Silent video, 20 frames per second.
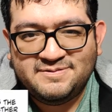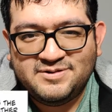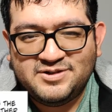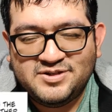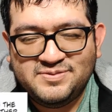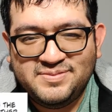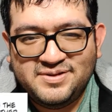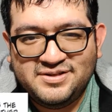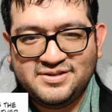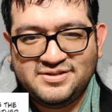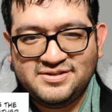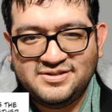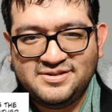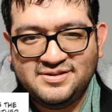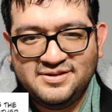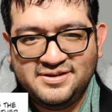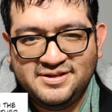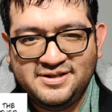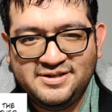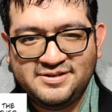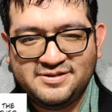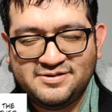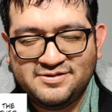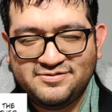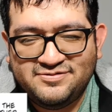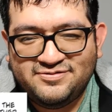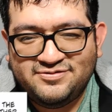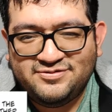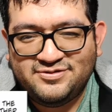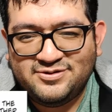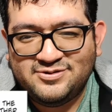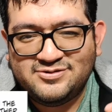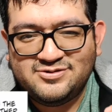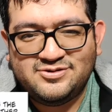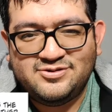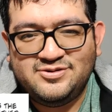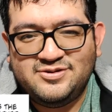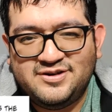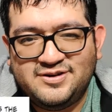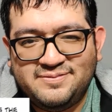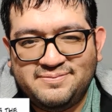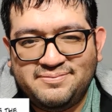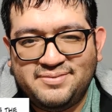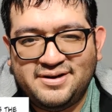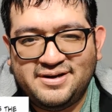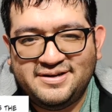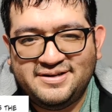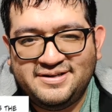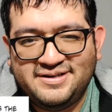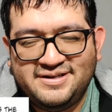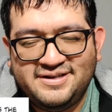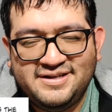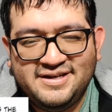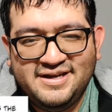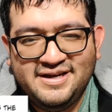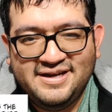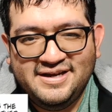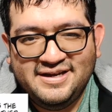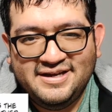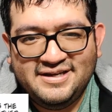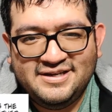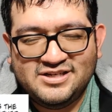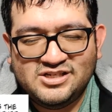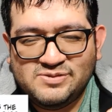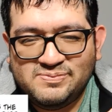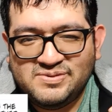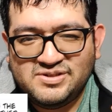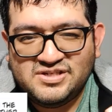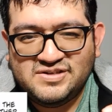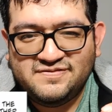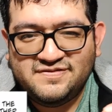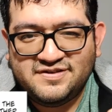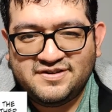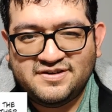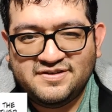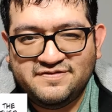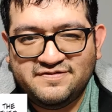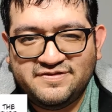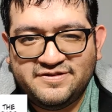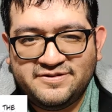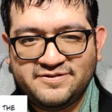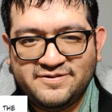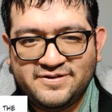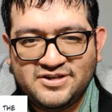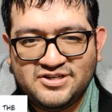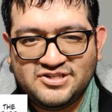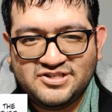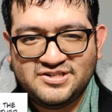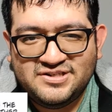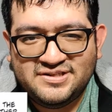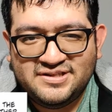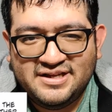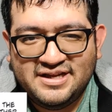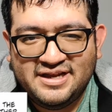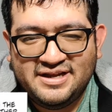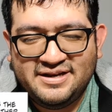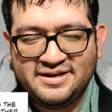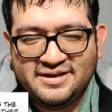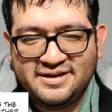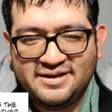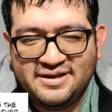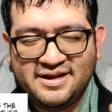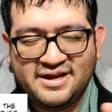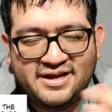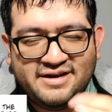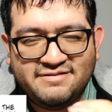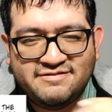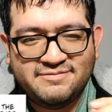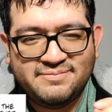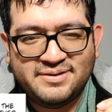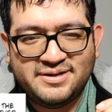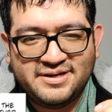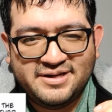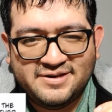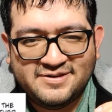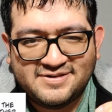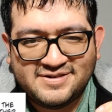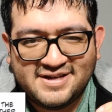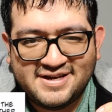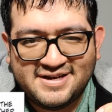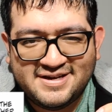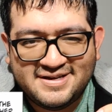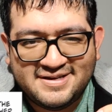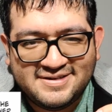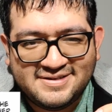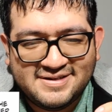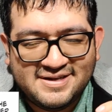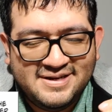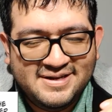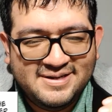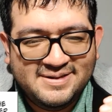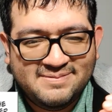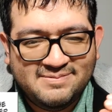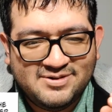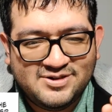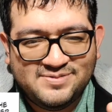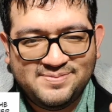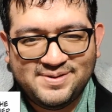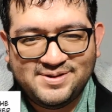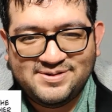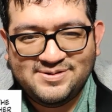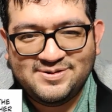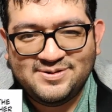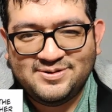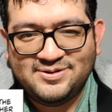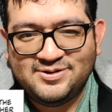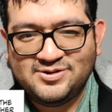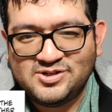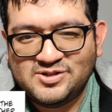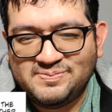which means ether flows through your body in a specific configuration that not everybody else has, which makes you a little